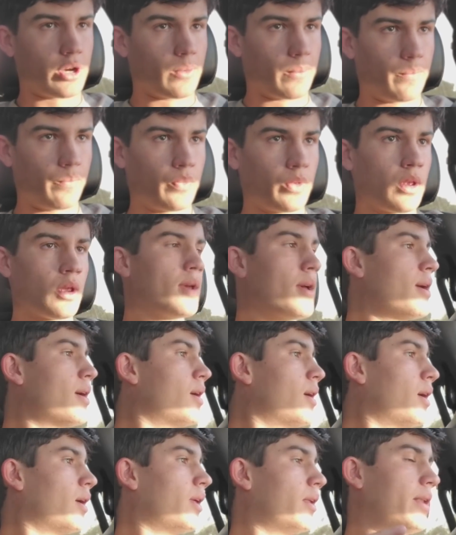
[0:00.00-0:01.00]

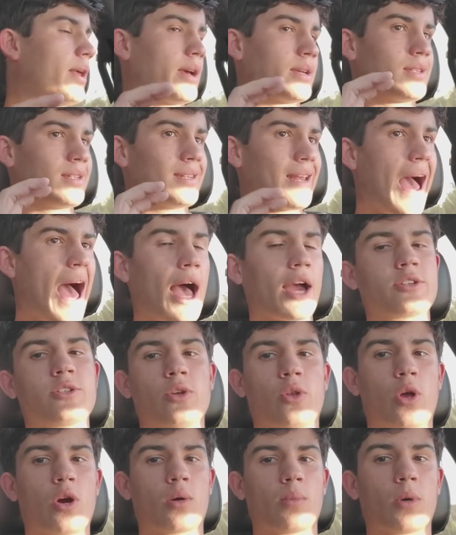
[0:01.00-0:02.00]
Next is
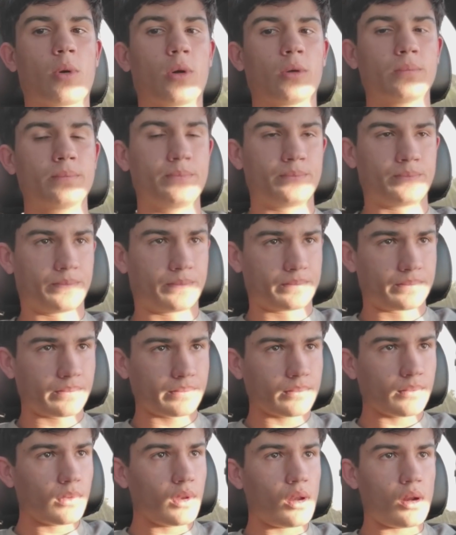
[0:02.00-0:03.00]
axle armor.
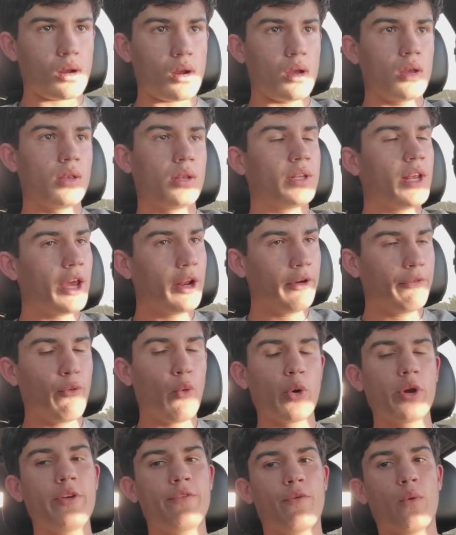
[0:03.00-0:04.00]
Dana
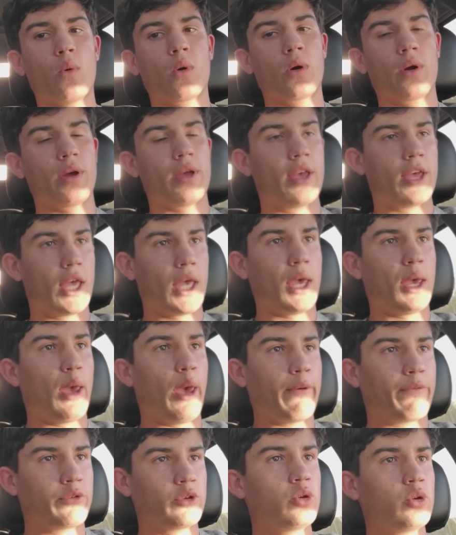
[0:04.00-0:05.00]
44,
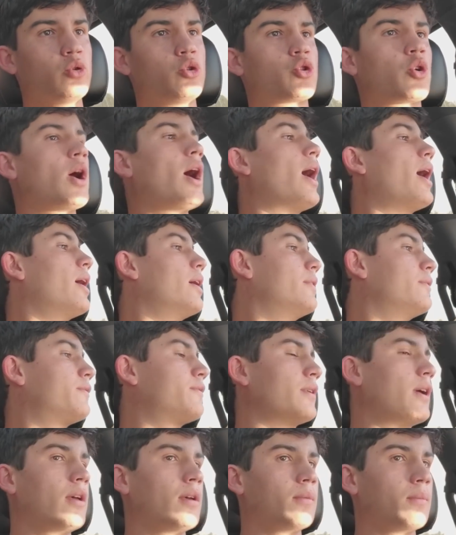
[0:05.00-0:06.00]
if you
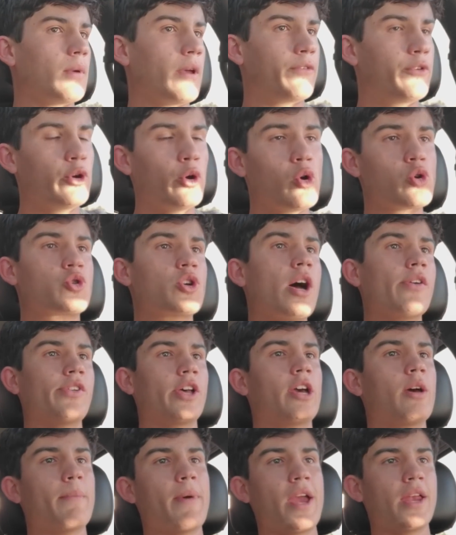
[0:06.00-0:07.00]
don't drive
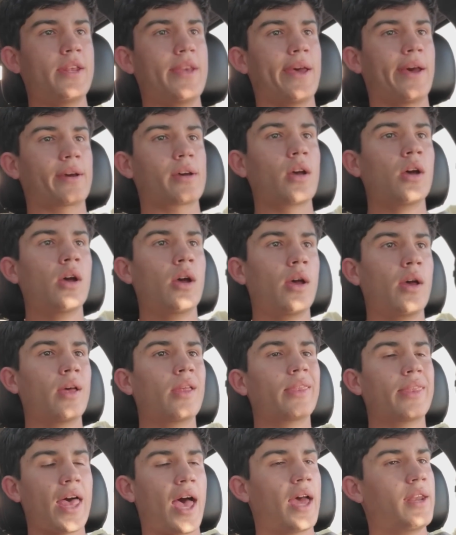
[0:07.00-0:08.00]
like a maniac,
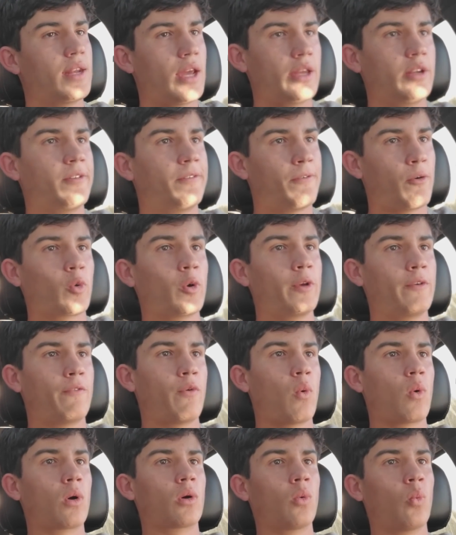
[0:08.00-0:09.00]
that Dana
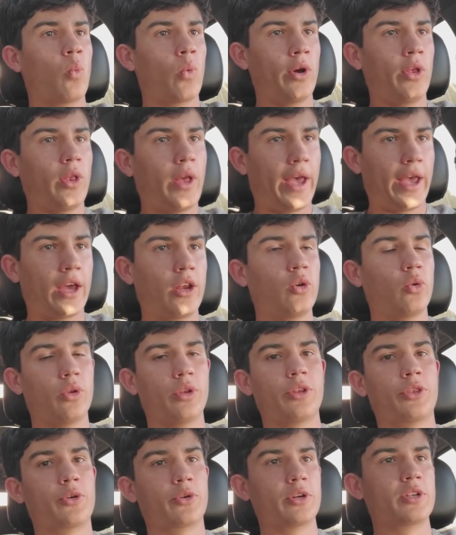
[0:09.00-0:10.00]
44 will
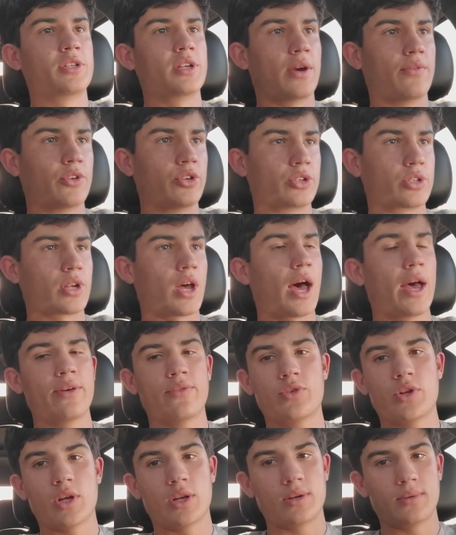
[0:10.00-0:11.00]
handle the 37s.
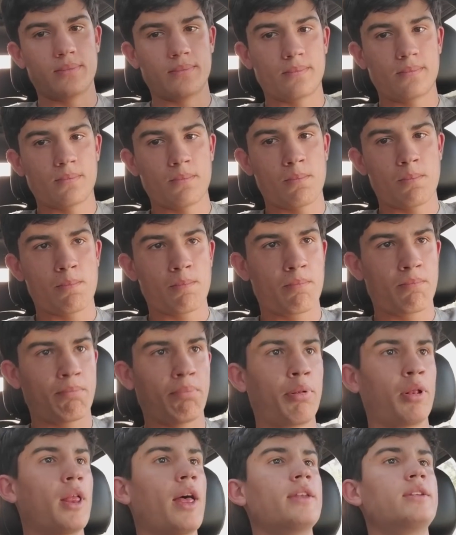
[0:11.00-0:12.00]
I've
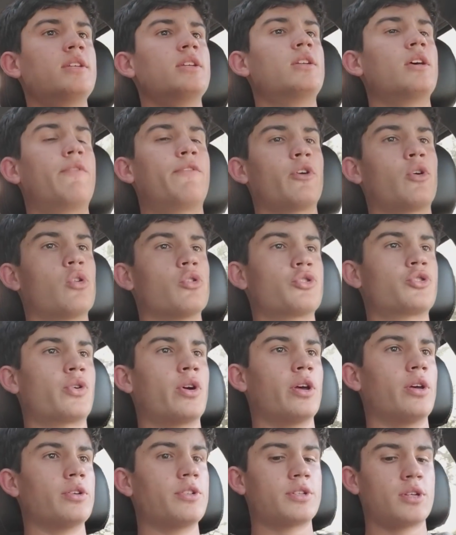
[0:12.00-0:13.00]
done plenty difficult
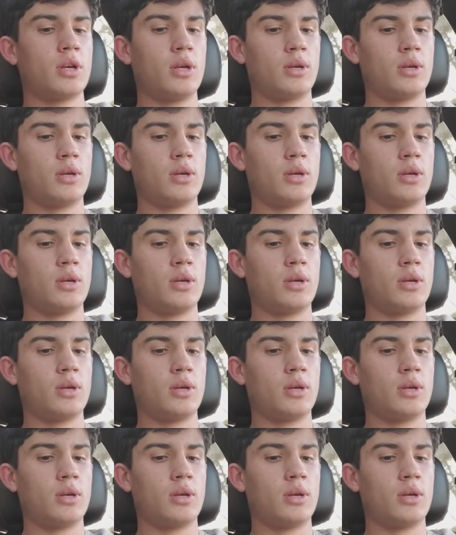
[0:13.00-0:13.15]
trails.